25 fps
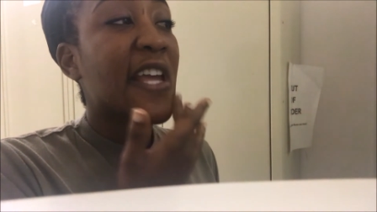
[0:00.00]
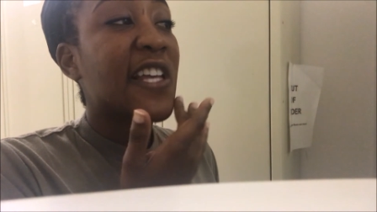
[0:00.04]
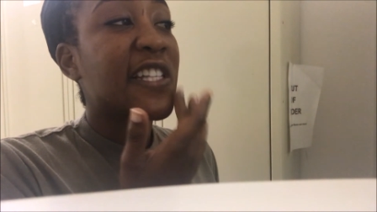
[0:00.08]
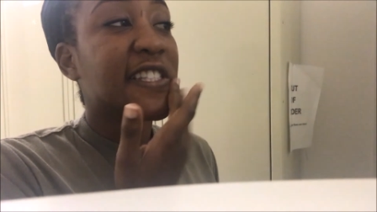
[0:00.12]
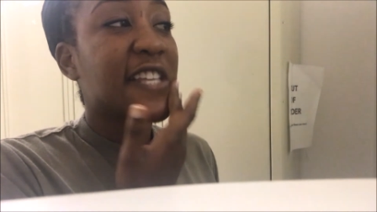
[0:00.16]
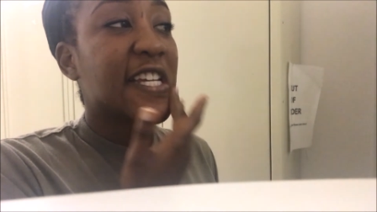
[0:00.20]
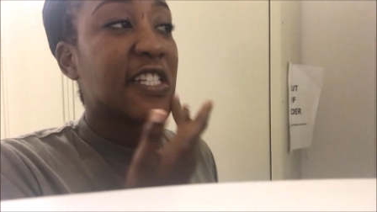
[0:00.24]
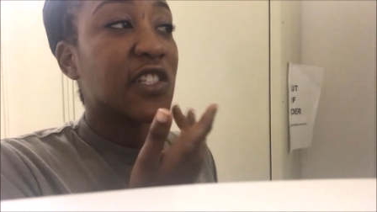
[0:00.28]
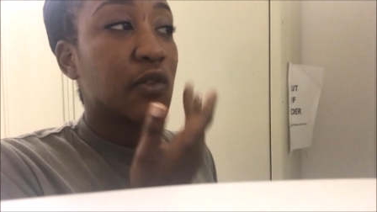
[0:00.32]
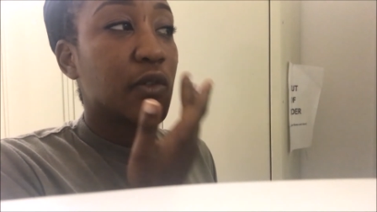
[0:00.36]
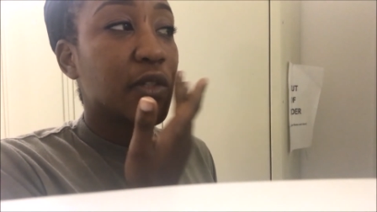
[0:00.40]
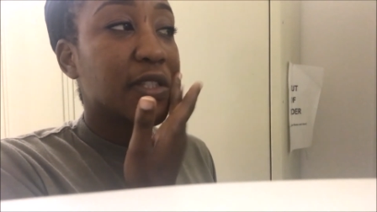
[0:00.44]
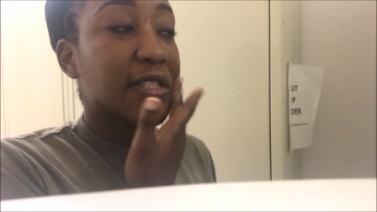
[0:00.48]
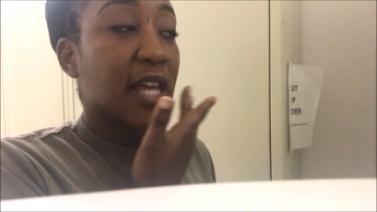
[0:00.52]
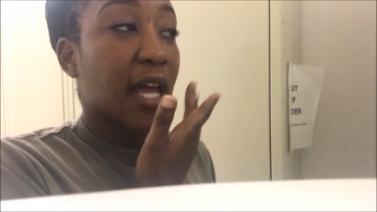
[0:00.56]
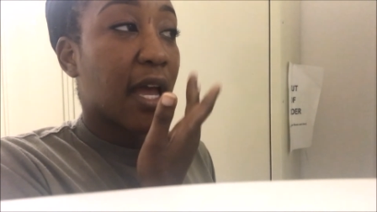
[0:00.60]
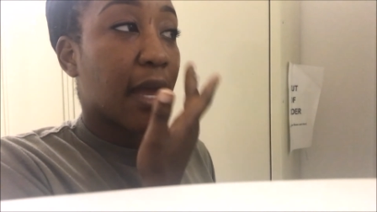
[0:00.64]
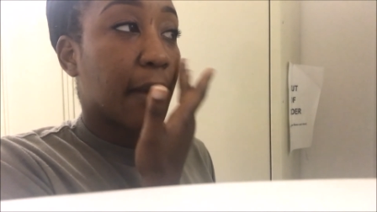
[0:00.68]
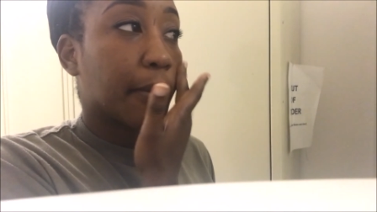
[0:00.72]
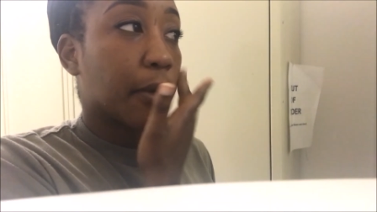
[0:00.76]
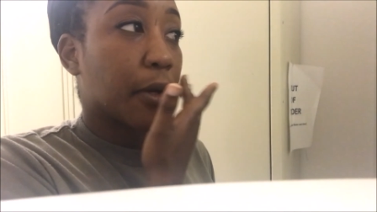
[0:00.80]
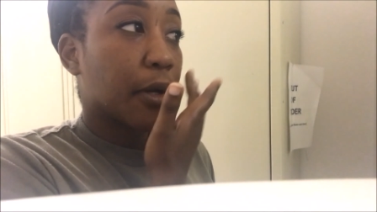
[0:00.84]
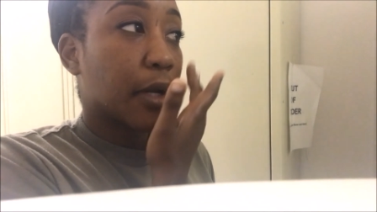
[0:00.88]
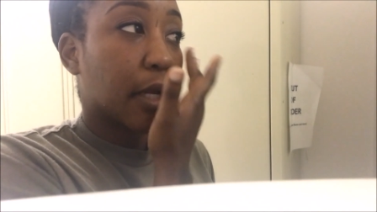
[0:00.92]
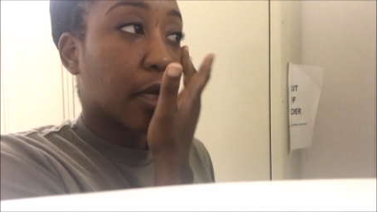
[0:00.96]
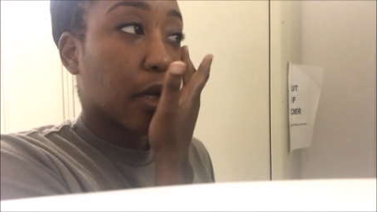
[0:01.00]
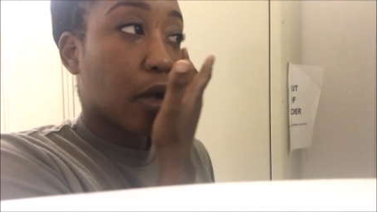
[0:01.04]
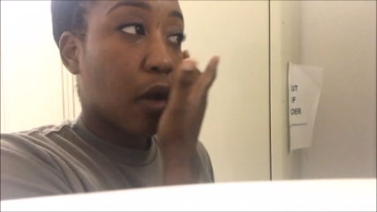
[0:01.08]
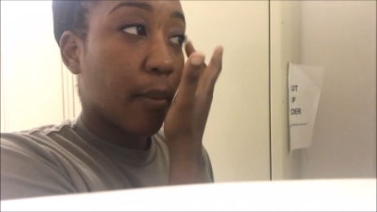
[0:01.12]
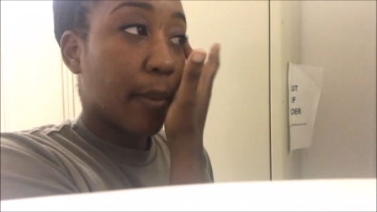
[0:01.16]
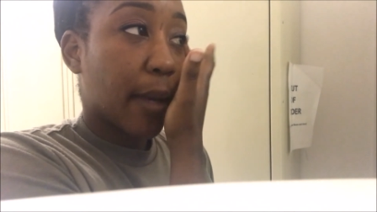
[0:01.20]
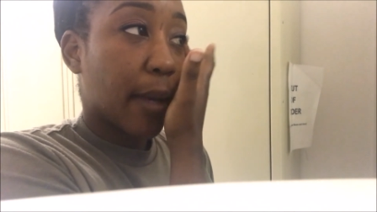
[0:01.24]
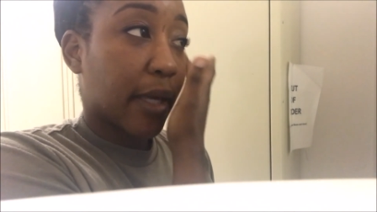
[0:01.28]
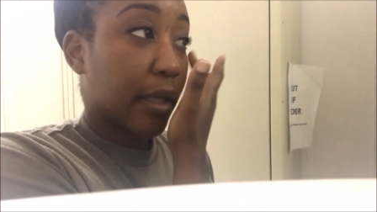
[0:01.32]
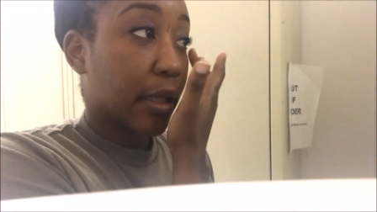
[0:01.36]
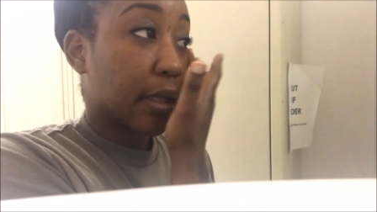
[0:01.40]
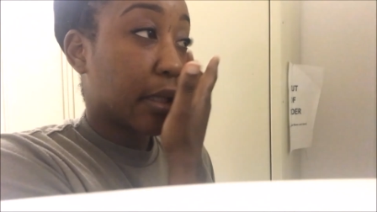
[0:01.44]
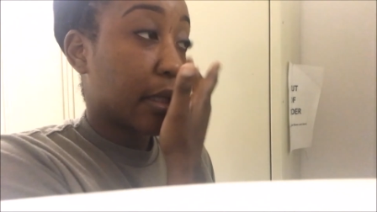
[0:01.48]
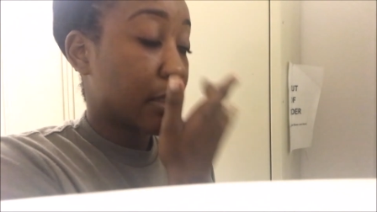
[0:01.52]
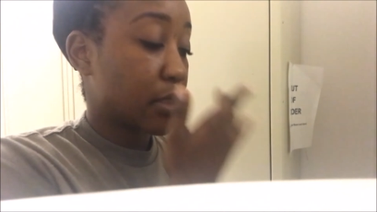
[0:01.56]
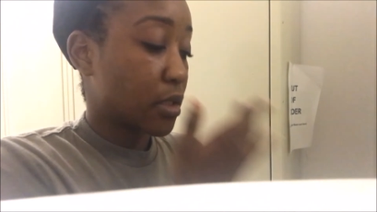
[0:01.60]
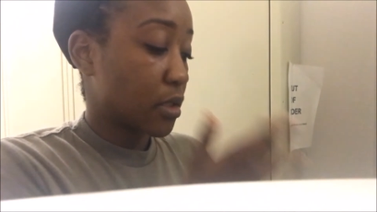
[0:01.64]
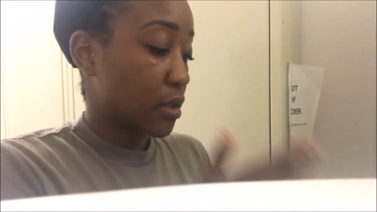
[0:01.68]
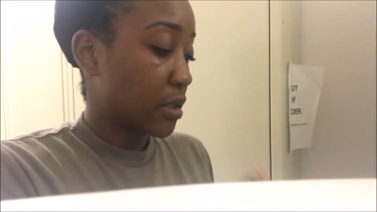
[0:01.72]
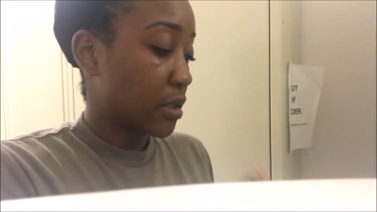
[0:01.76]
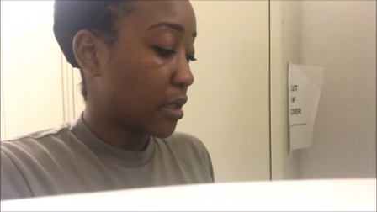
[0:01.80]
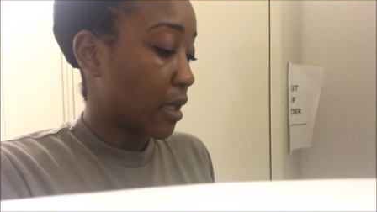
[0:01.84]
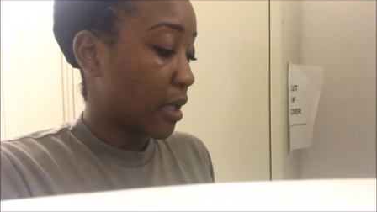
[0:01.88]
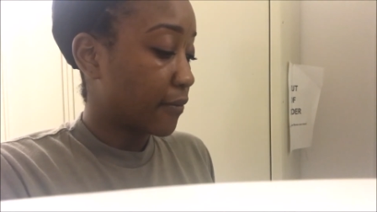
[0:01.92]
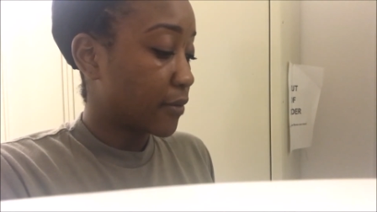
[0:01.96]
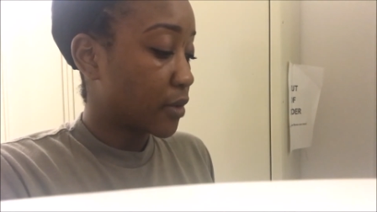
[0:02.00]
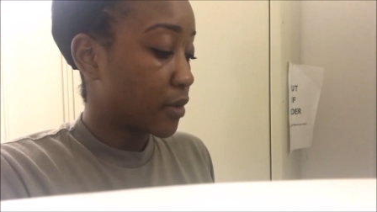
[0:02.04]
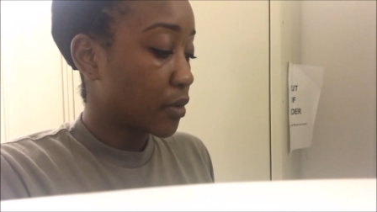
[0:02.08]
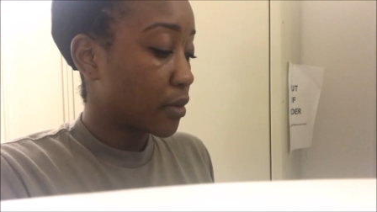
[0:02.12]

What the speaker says: set you a timer and go back and get your stuff.